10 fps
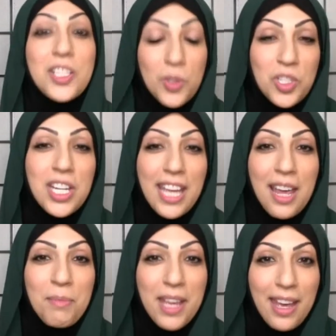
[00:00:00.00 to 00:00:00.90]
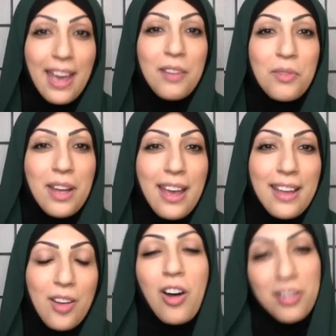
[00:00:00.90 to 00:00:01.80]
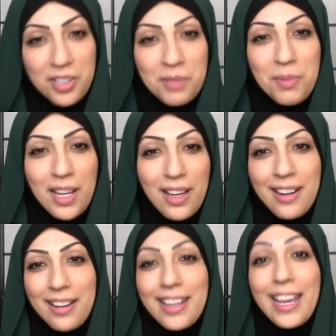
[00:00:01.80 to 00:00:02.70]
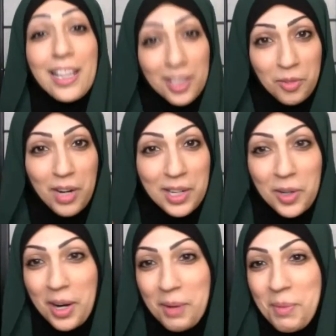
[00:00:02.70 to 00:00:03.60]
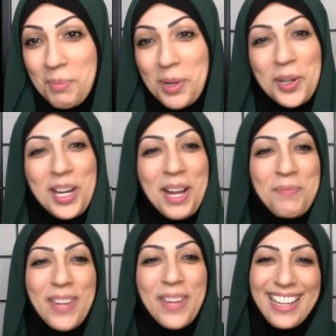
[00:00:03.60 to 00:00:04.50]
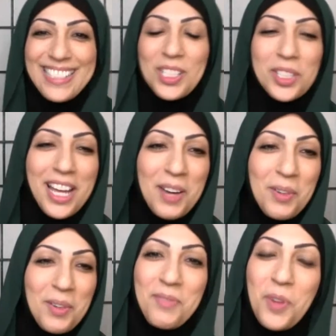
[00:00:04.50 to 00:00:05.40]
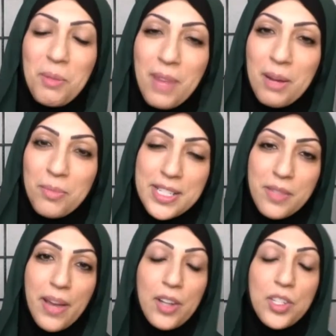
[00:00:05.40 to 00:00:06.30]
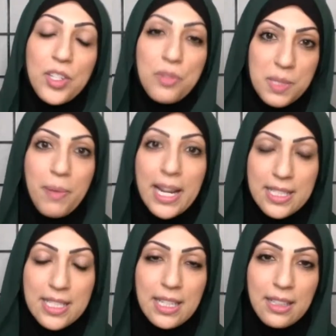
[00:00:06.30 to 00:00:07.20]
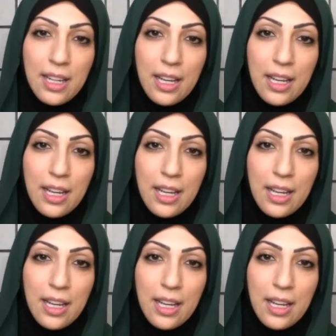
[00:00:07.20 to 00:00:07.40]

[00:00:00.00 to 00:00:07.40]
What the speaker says: So she came and honored me. And Caitlin Rayner, I remember her name till now. I have fond memories of how she respected